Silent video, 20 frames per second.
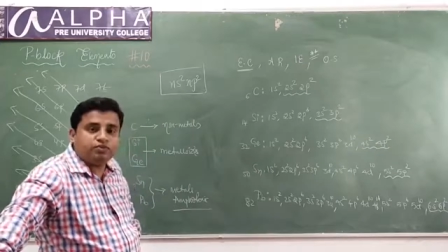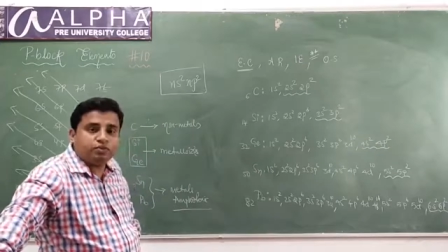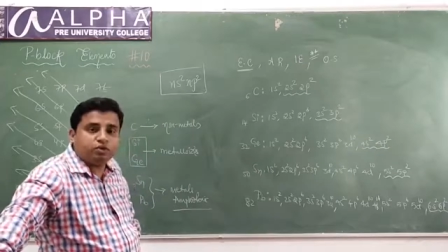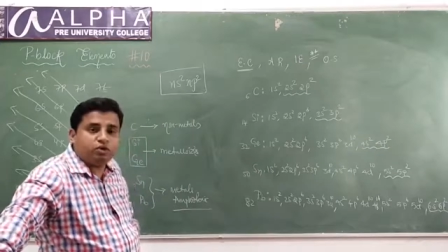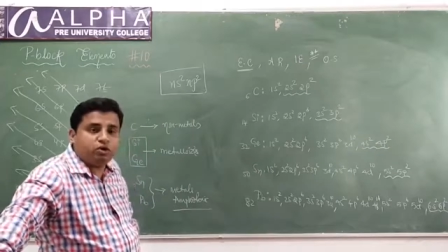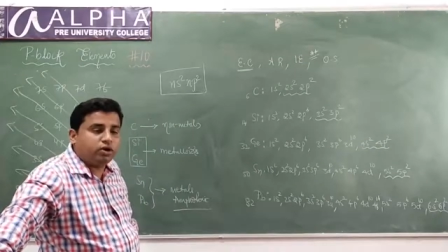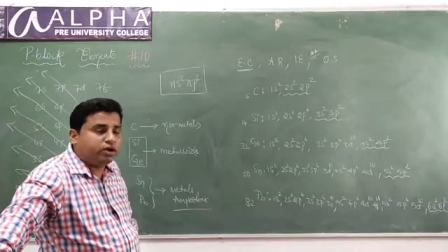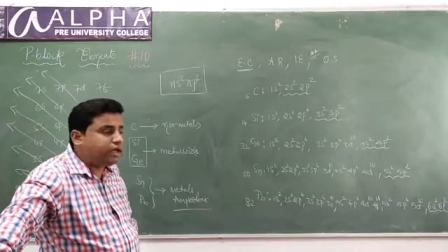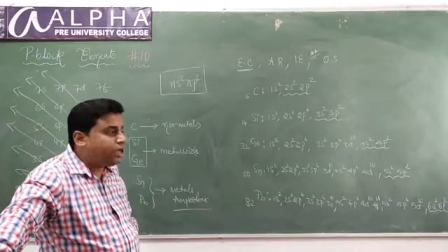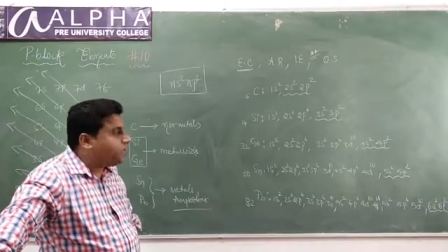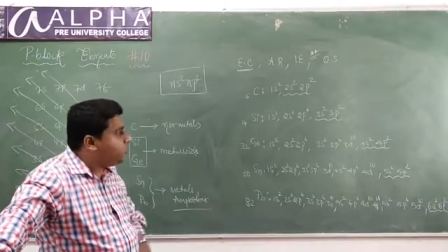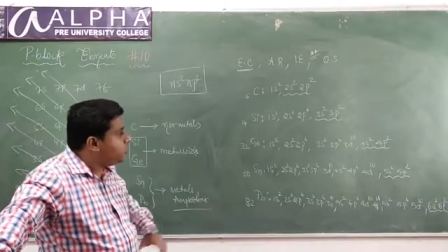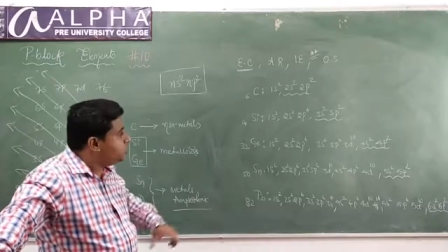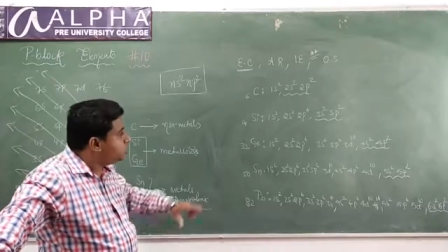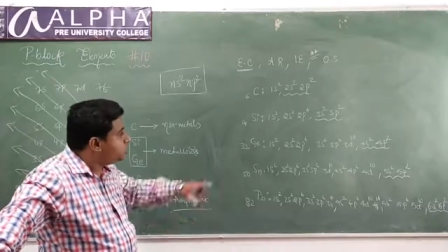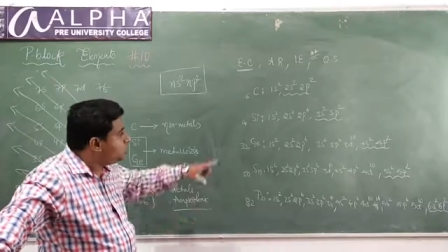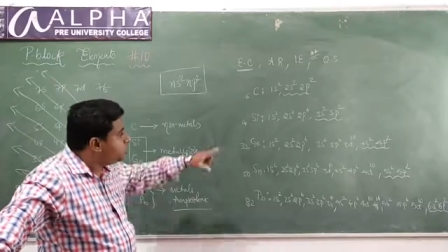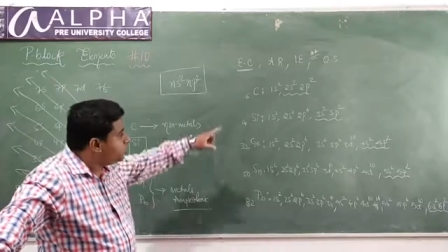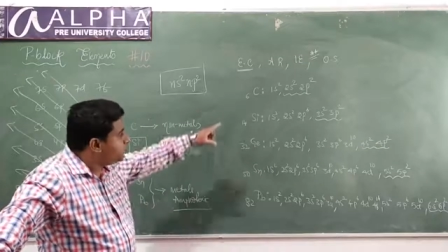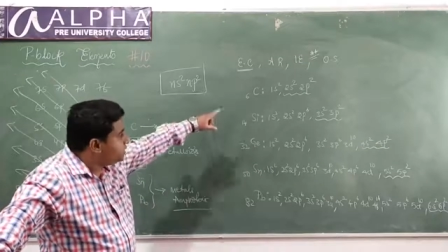Okay, so
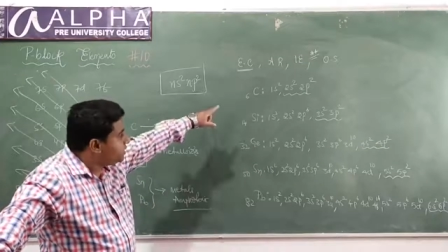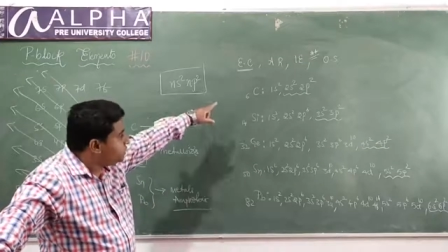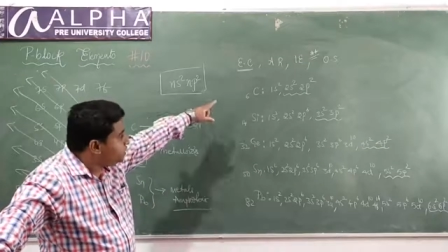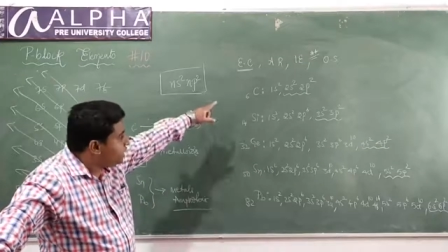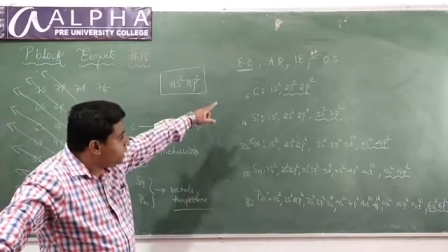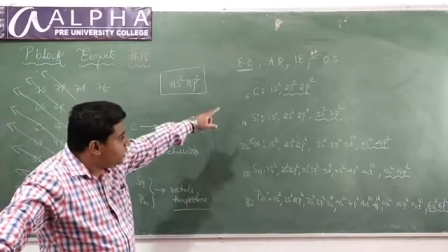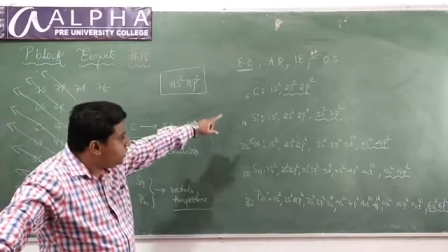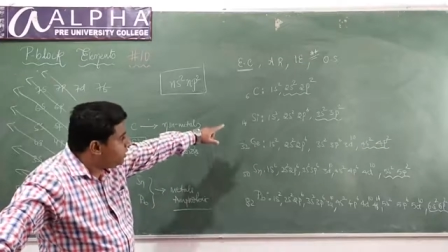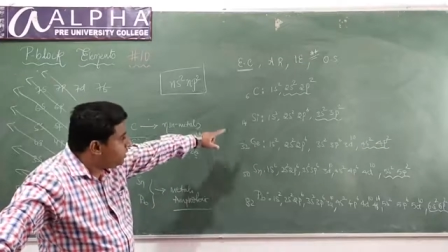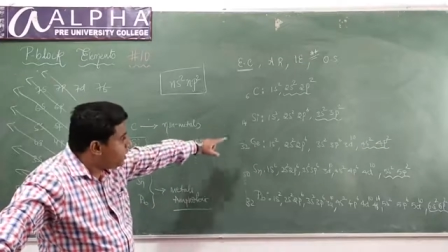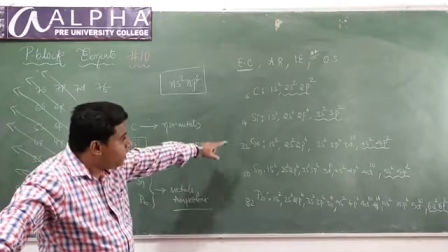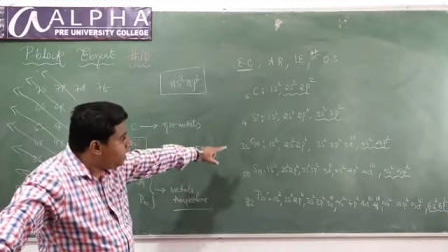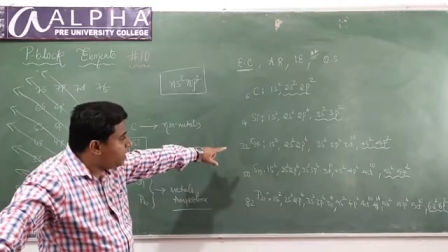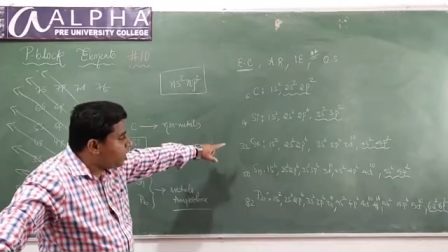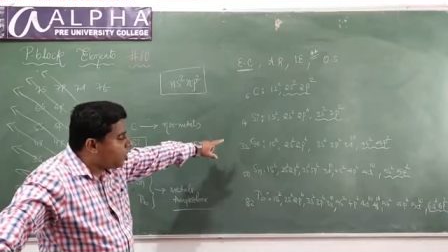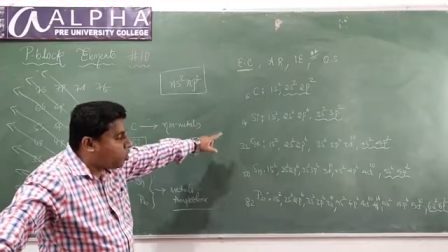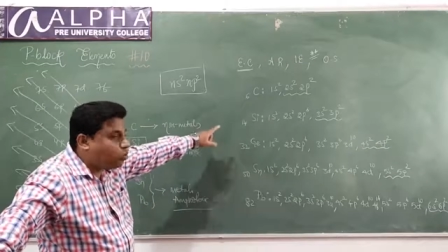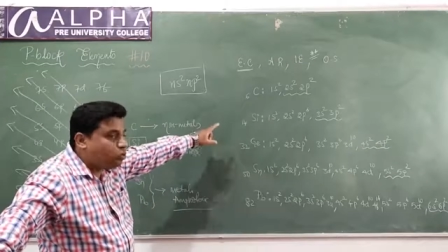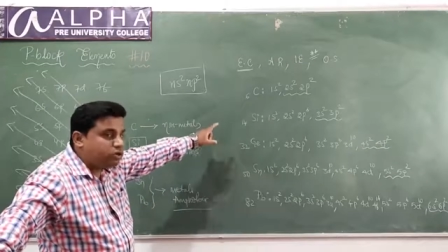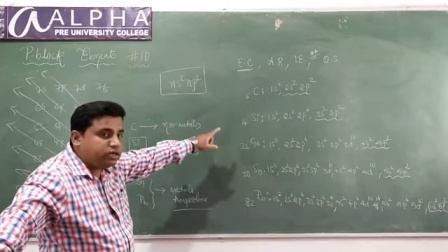what is the general
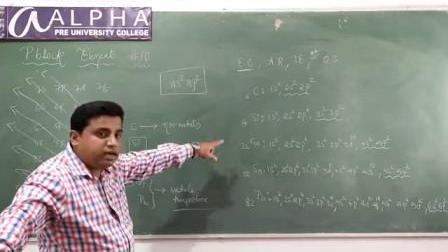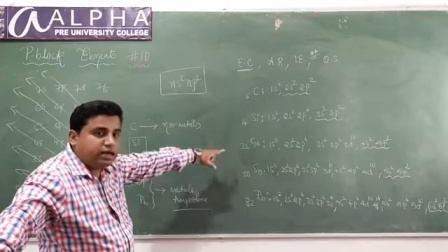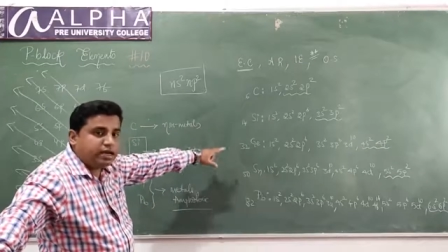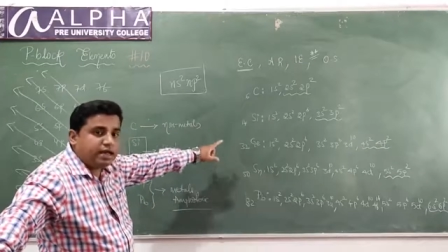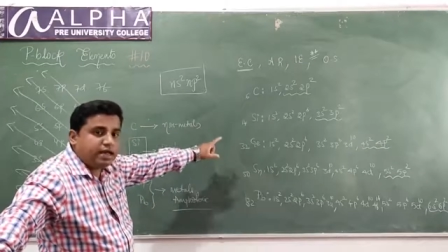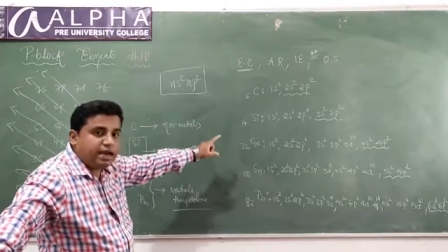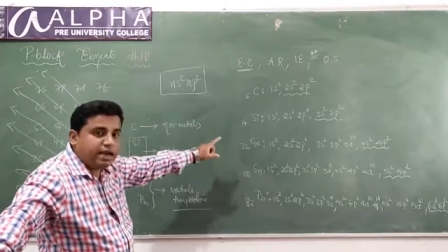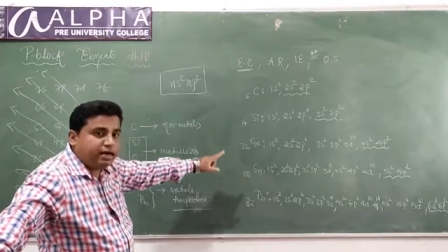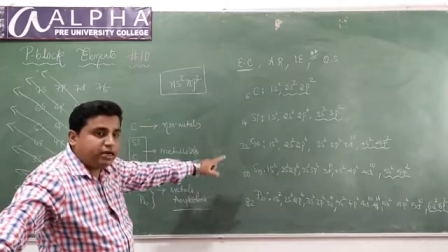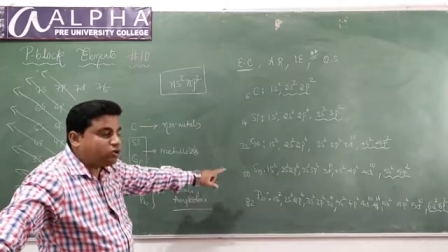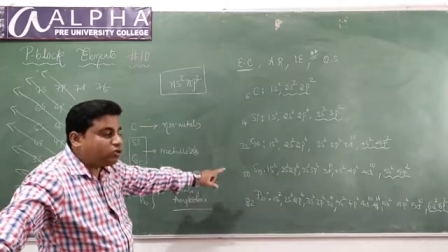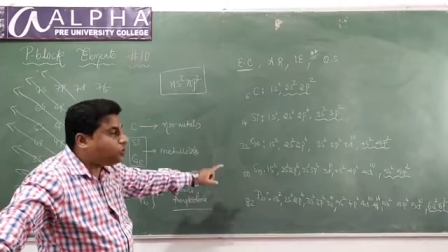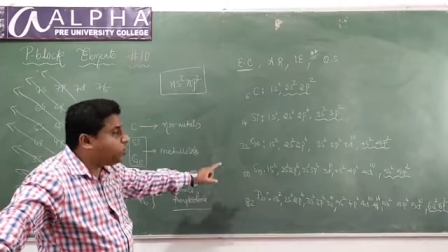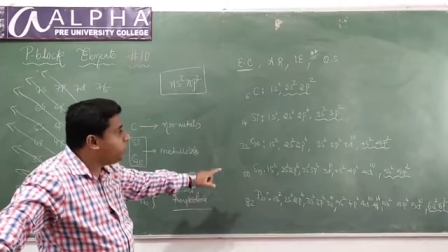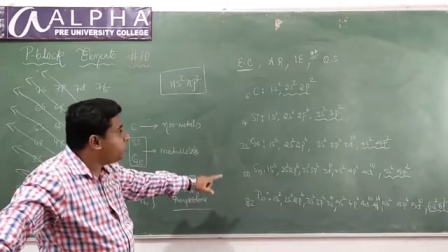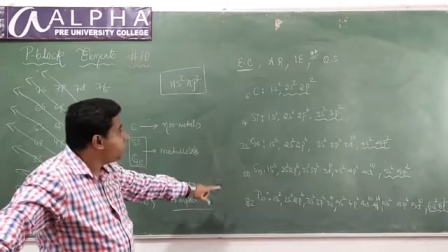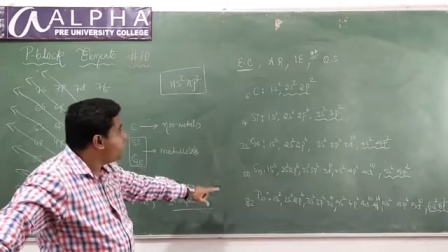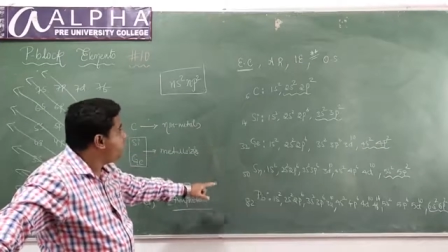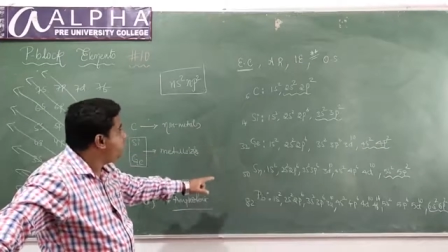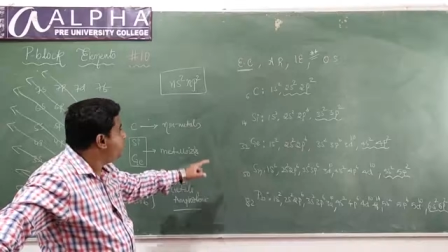outer electronic
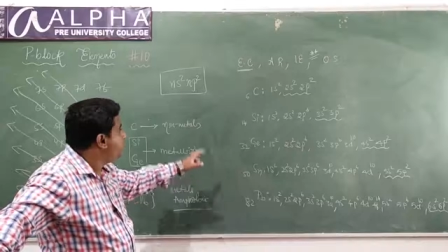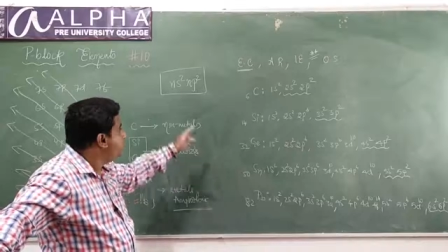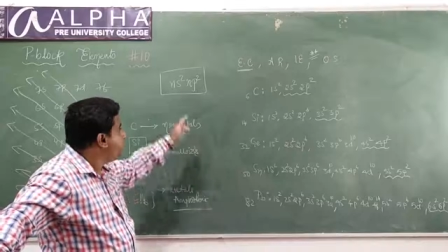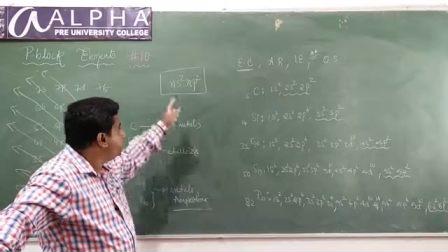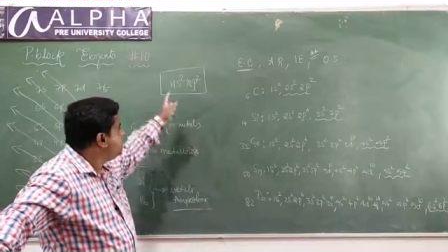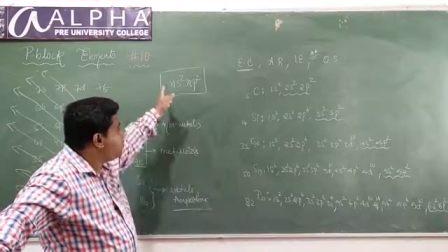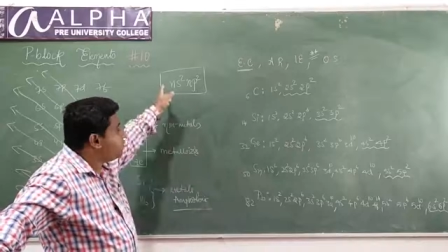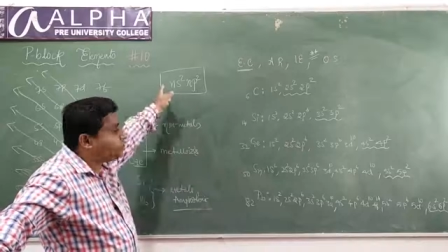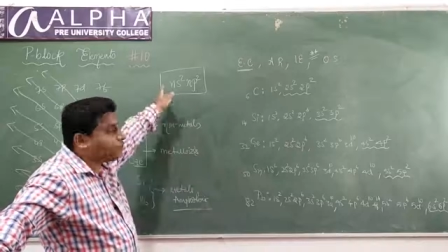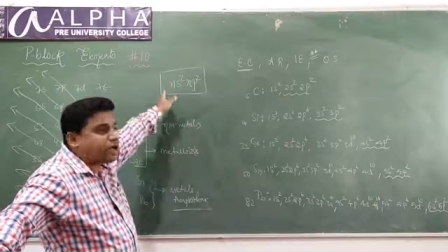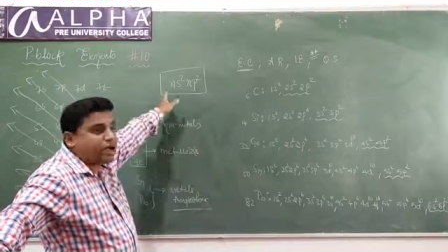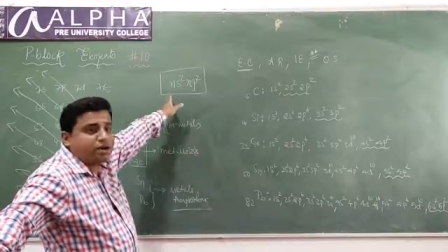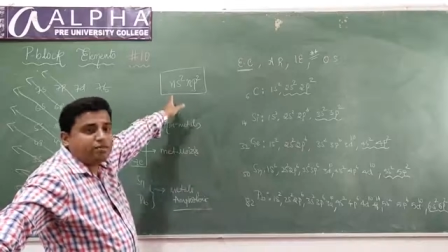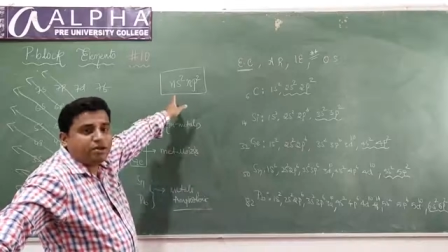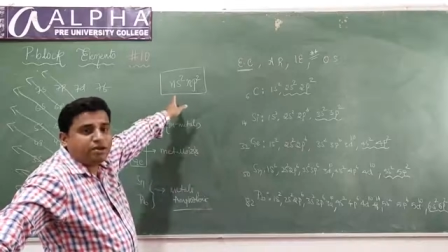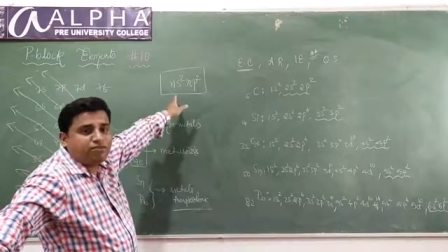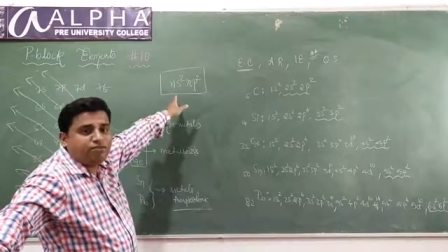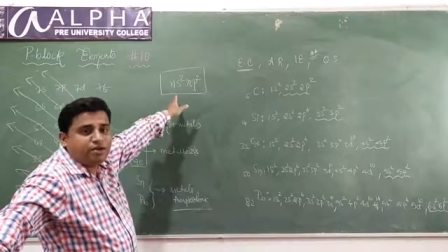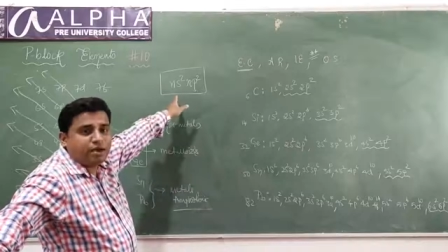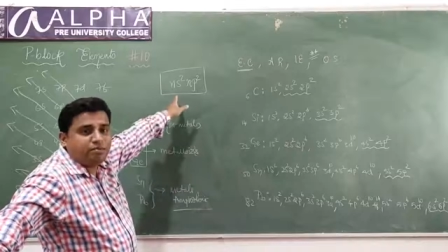configuration of
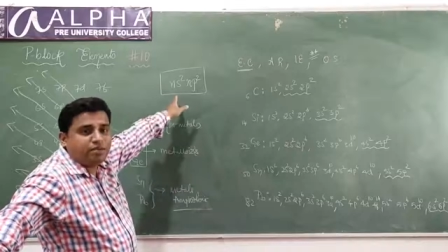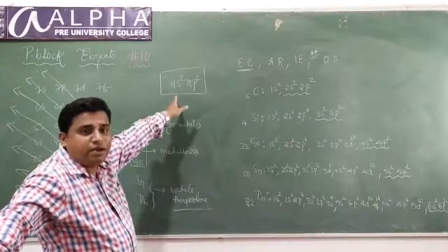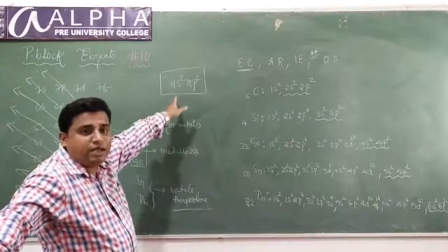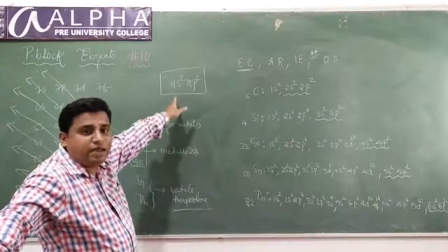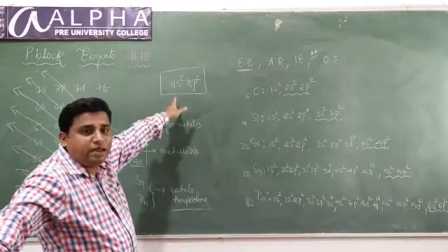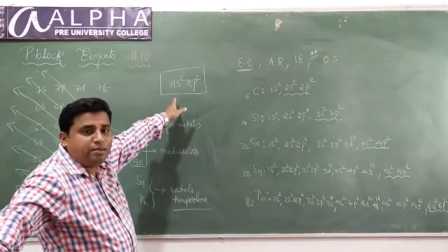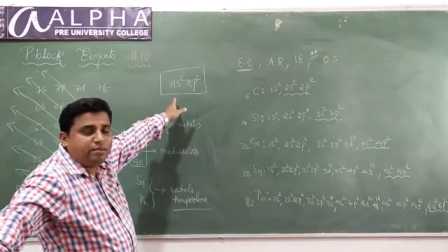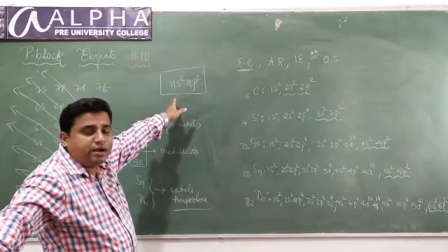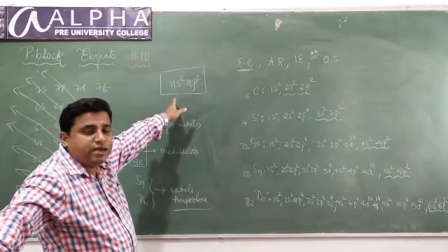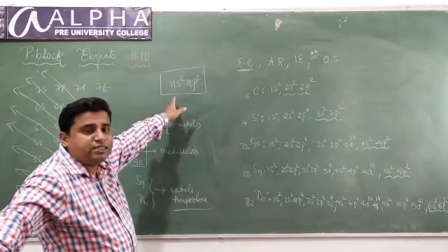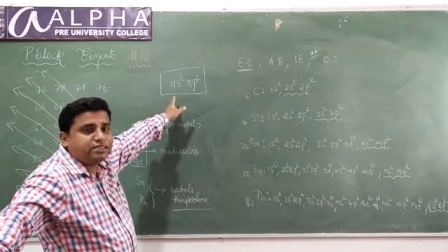carbon family elements?